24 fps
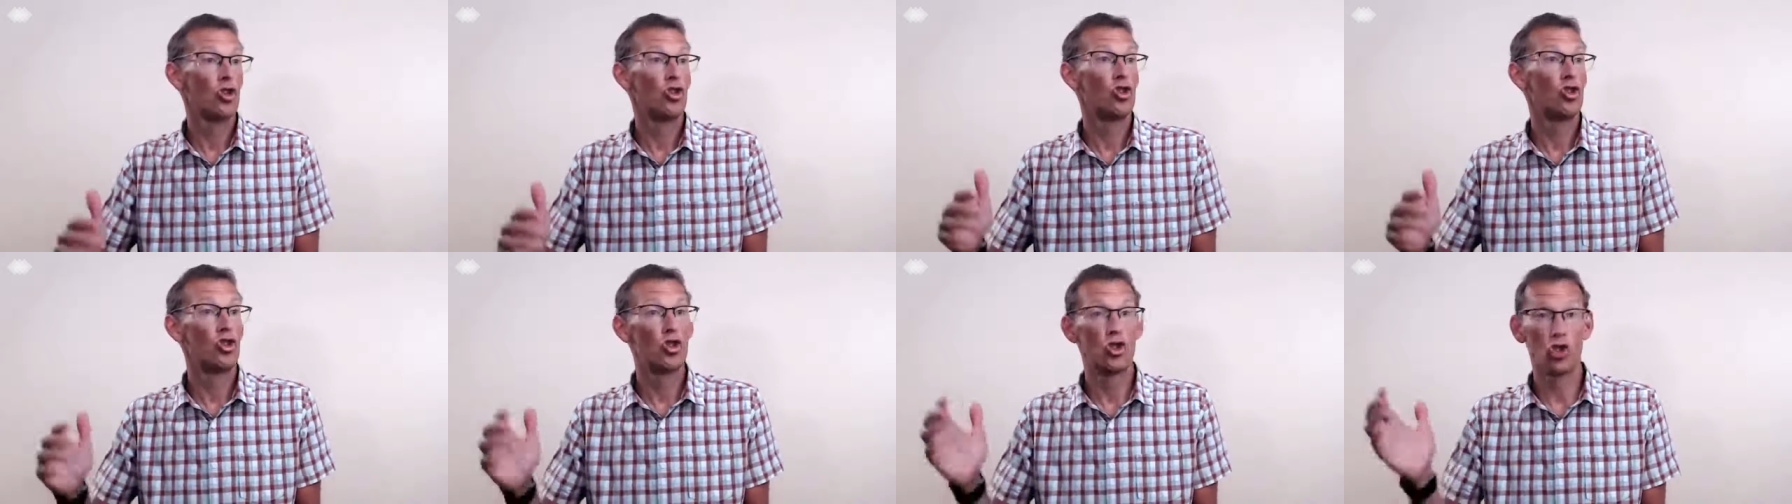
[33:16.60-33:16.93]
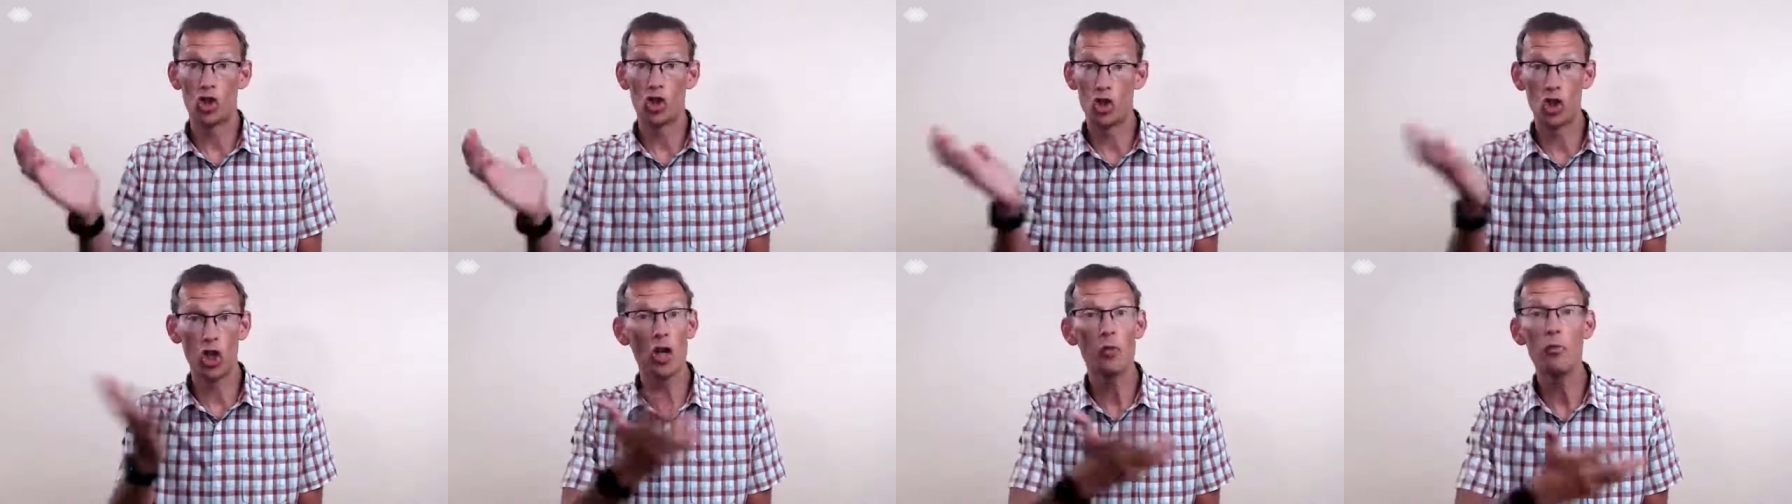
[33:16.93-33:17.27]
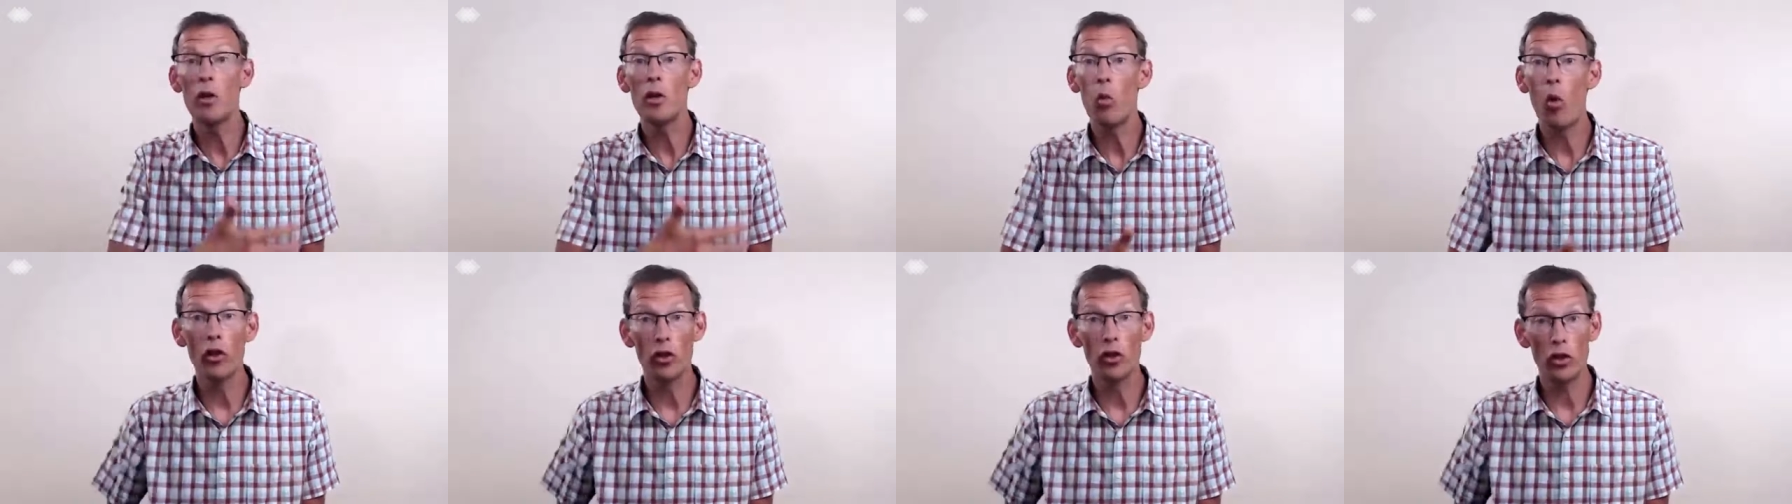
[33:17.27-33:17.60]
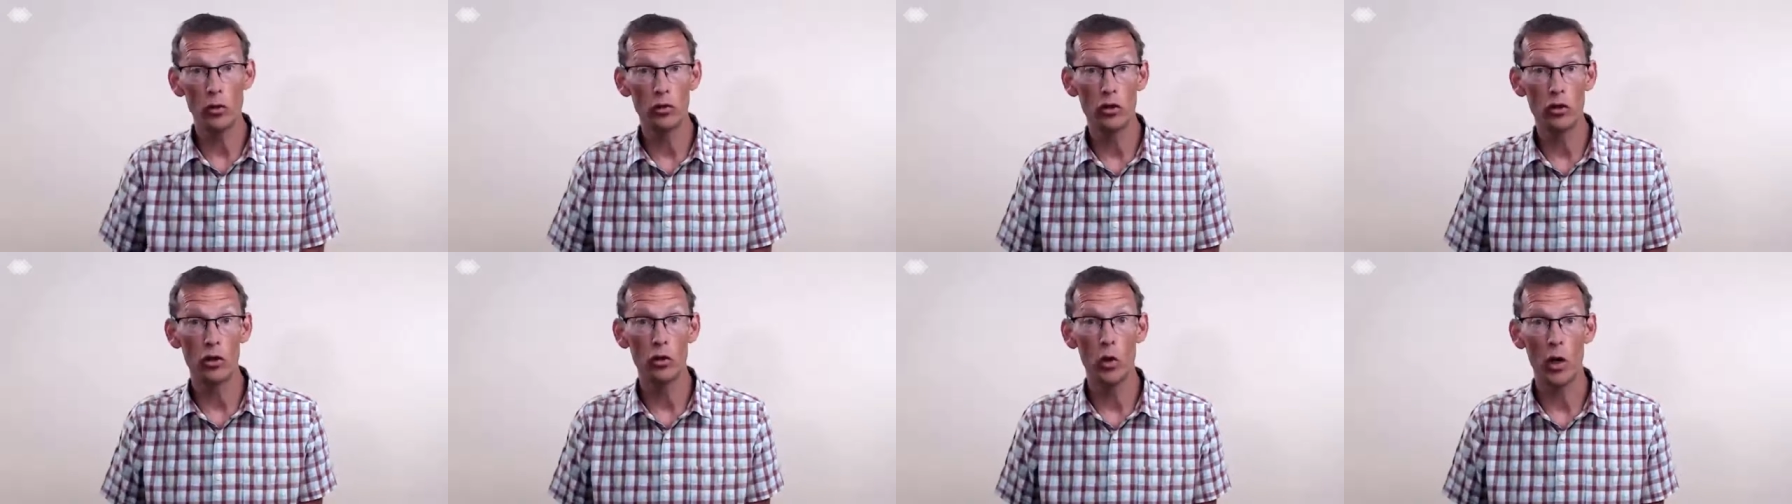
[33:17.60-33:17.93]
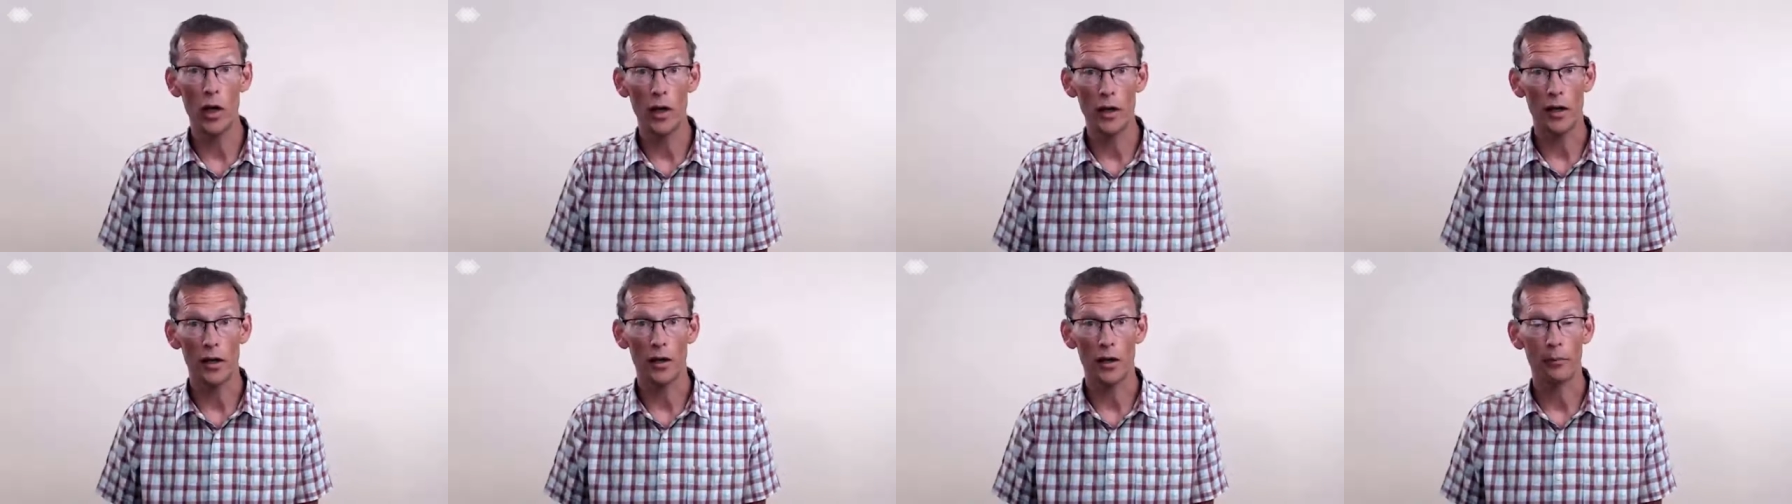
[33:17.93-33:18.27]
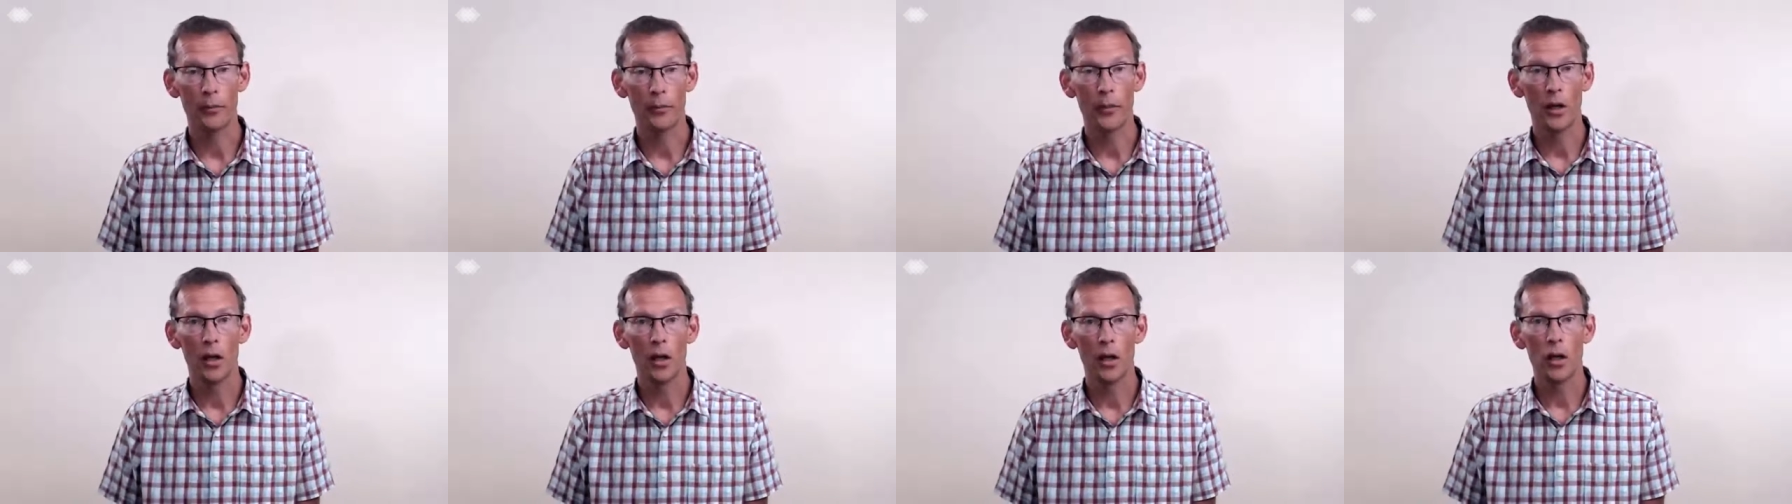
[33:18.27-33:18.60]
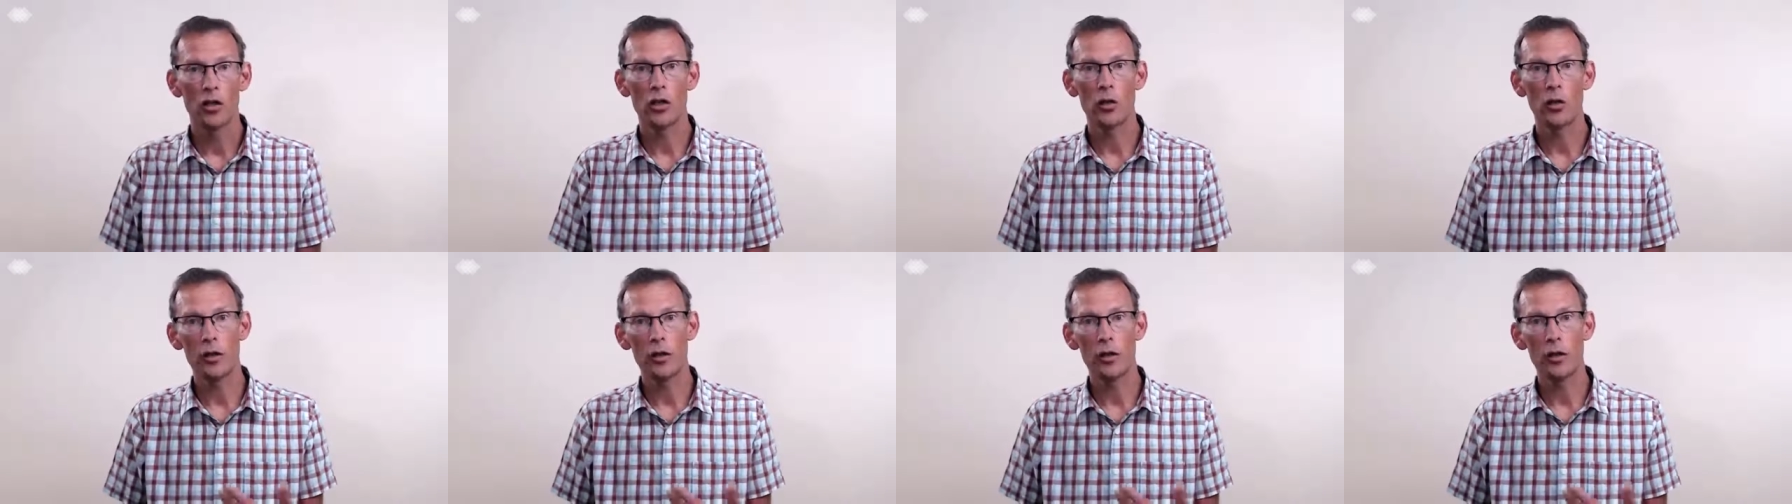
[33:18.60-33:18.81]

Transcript: show me what you do here. So